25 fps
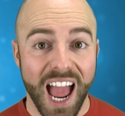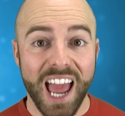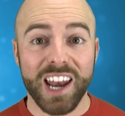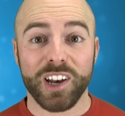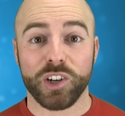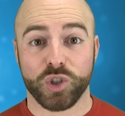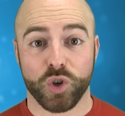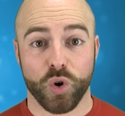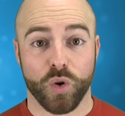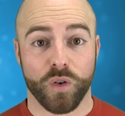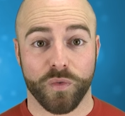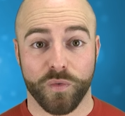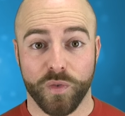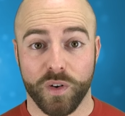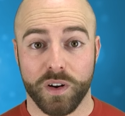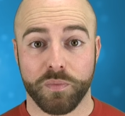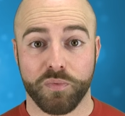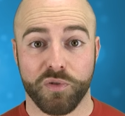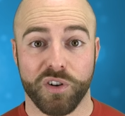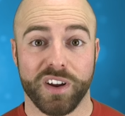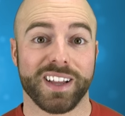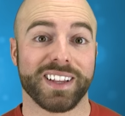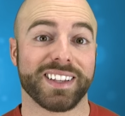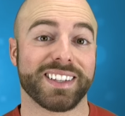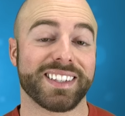dinosaur
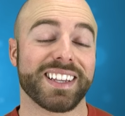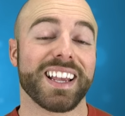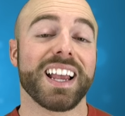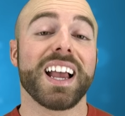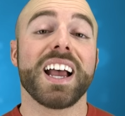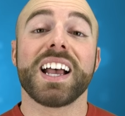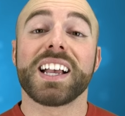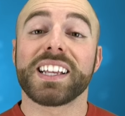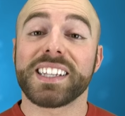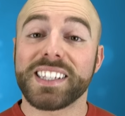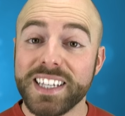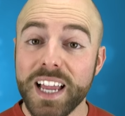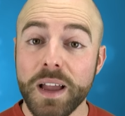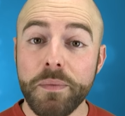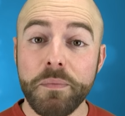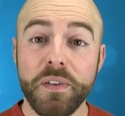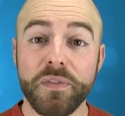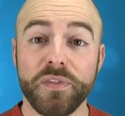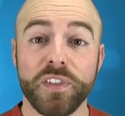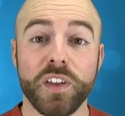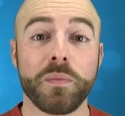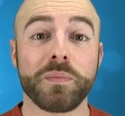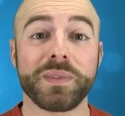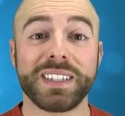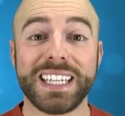footprints, some
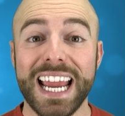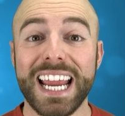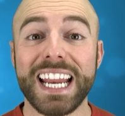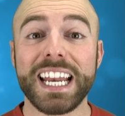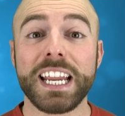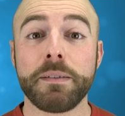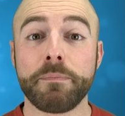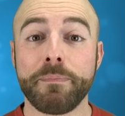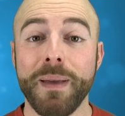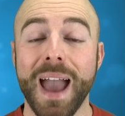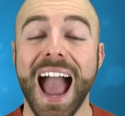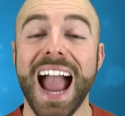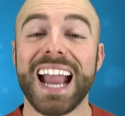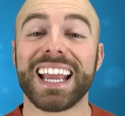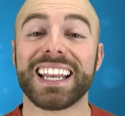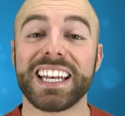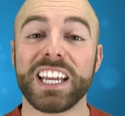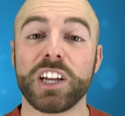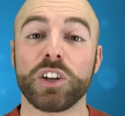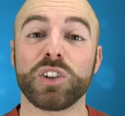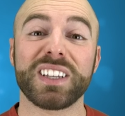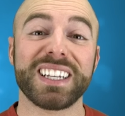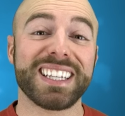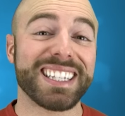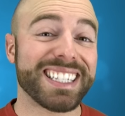of them dating back
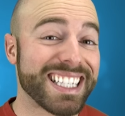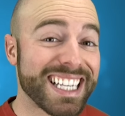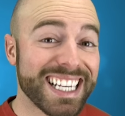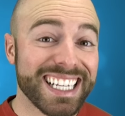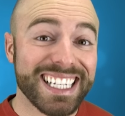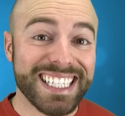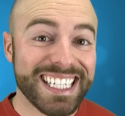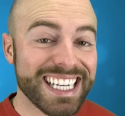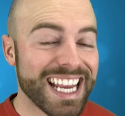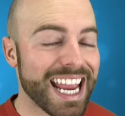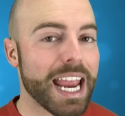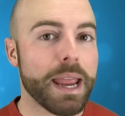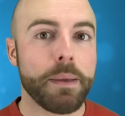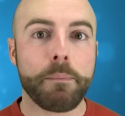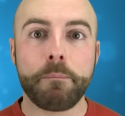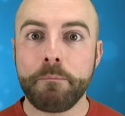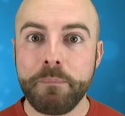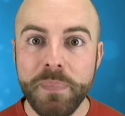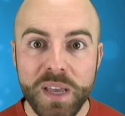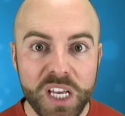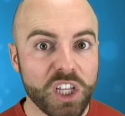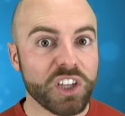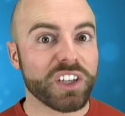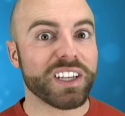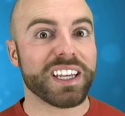nearly 68
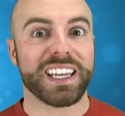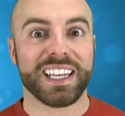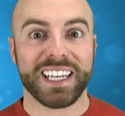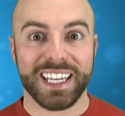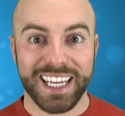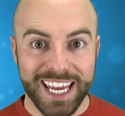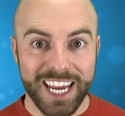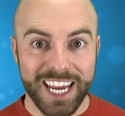million